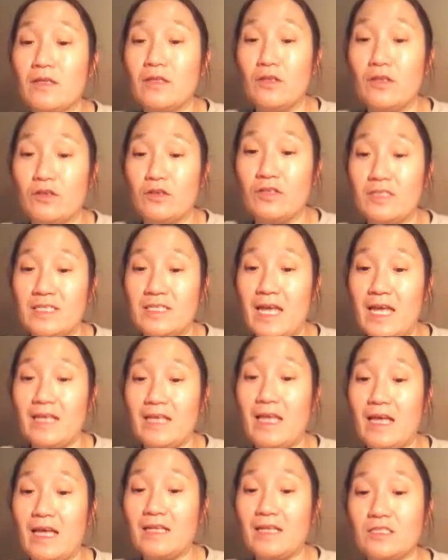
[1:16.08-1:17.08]
You're going to take
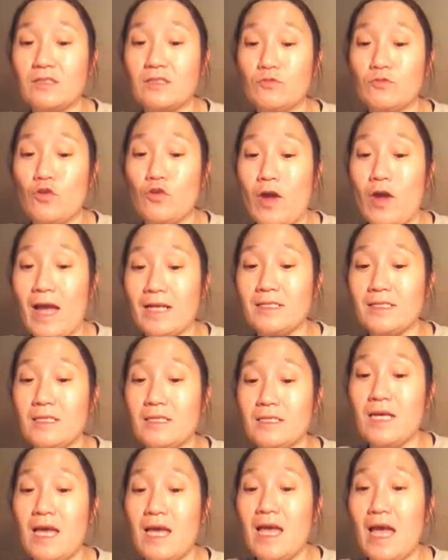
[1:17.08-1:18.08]
that and subtract
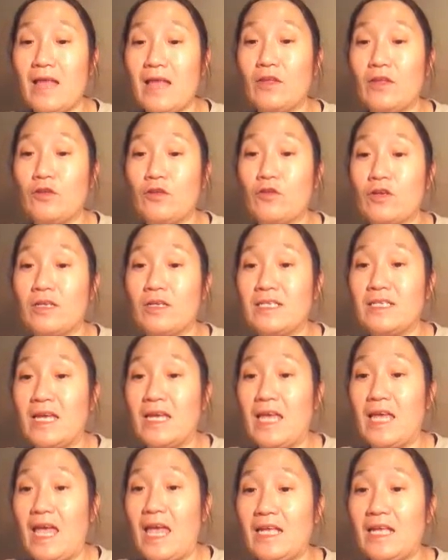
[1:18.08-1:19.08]
it. And then you're going to
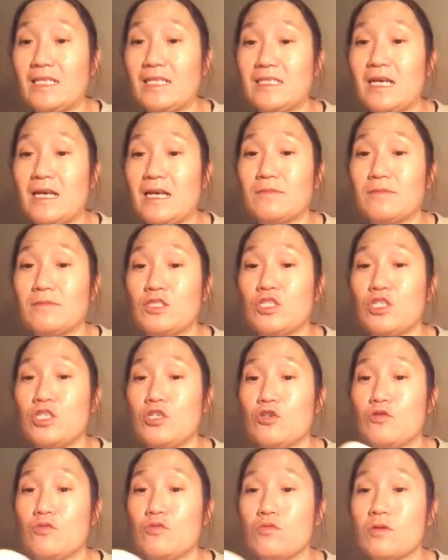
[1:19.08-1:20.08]
take 8 times
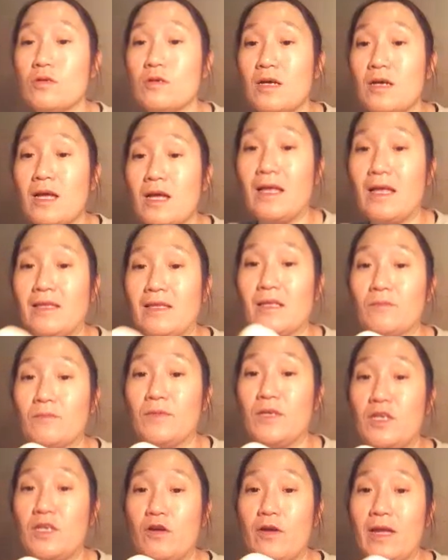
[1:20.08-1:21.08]
2, and that'll
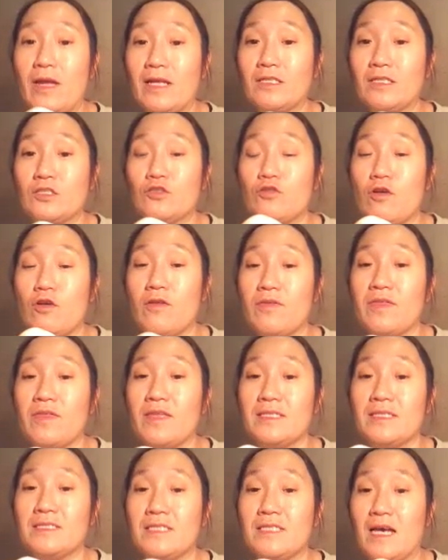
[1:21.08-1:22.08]
be your answer on
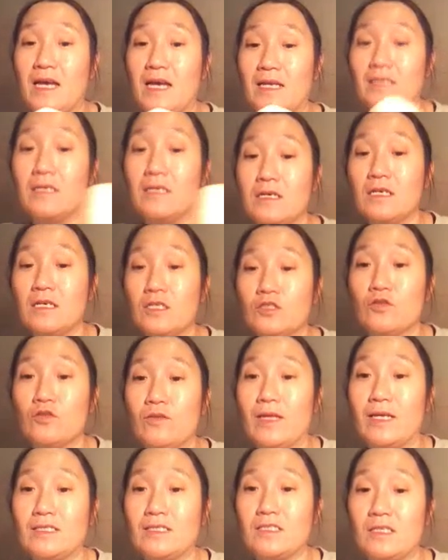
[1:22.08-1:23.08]
this side. So
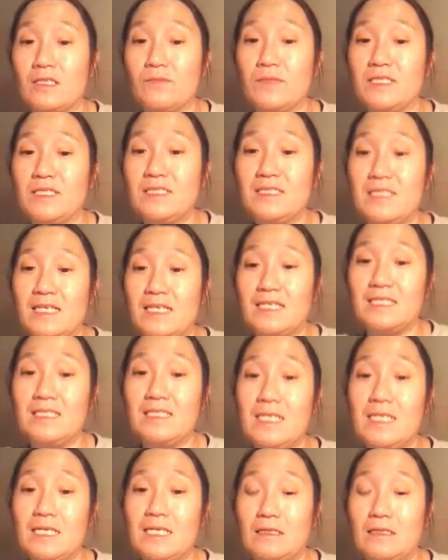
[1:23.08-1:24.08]
that's going to be
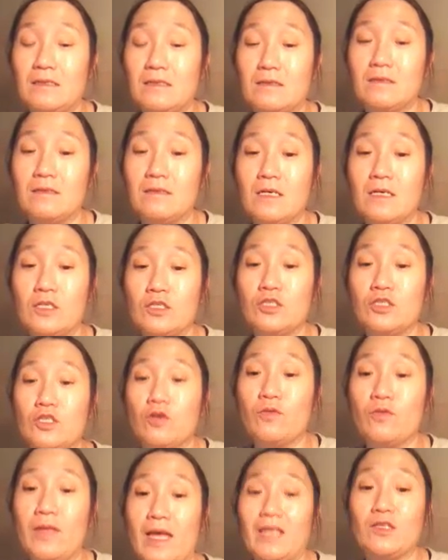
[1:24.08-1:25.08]
16.
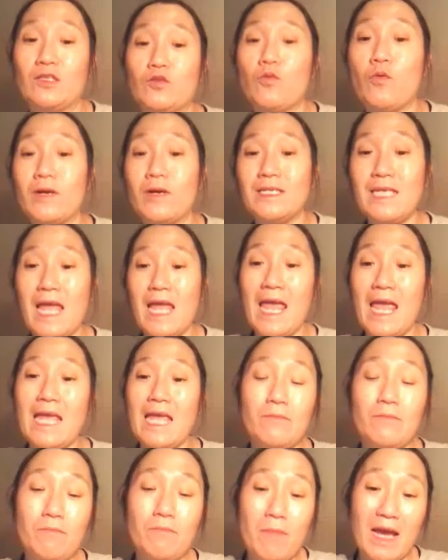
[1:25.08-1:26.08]
So then
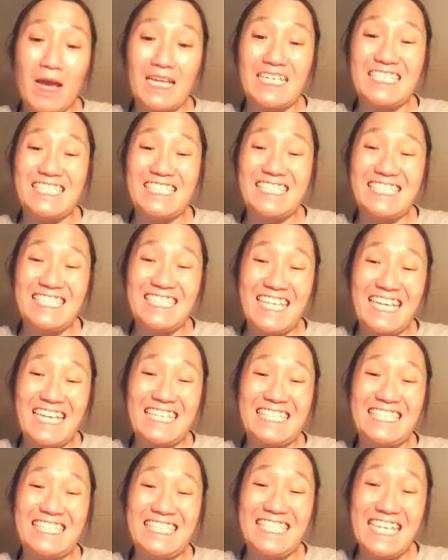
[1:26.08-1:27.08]
28 minus
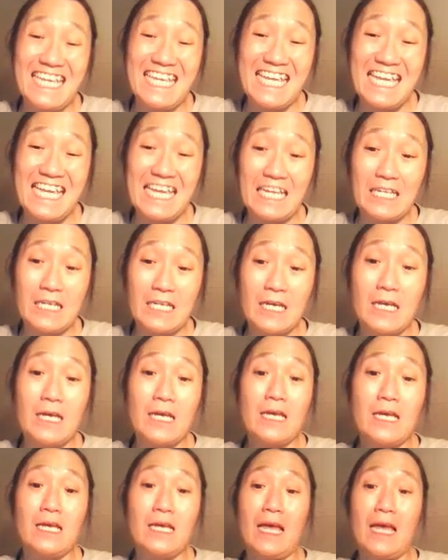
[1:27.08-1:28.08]
16,
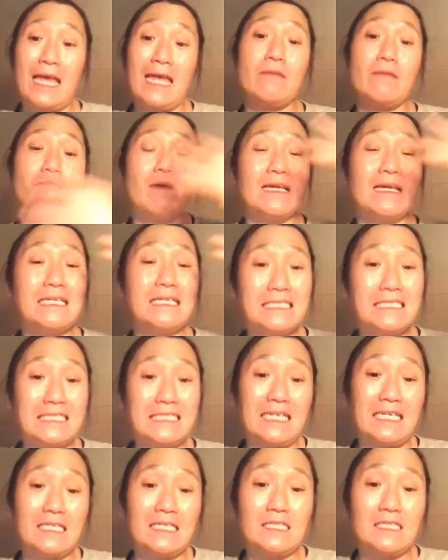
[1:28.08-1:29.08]
8 minus
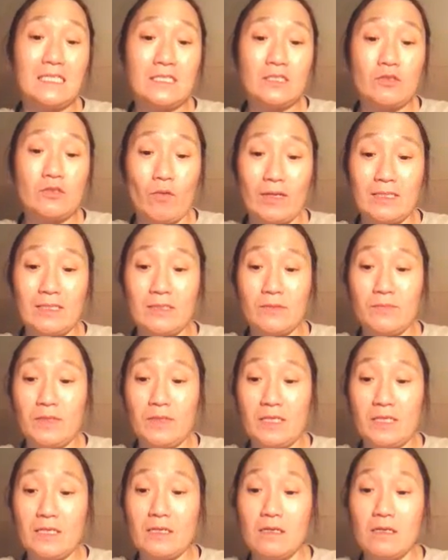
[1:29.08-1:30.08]
6 is going to
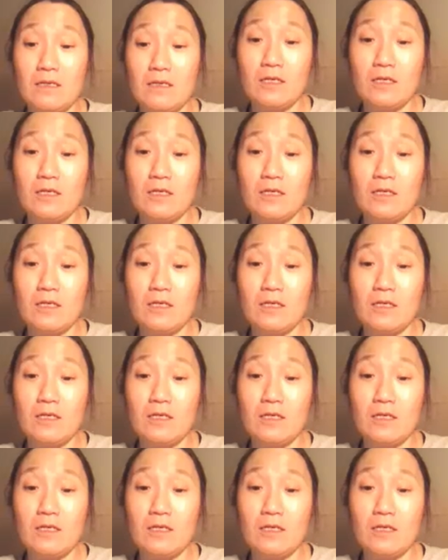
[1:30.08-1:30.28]
be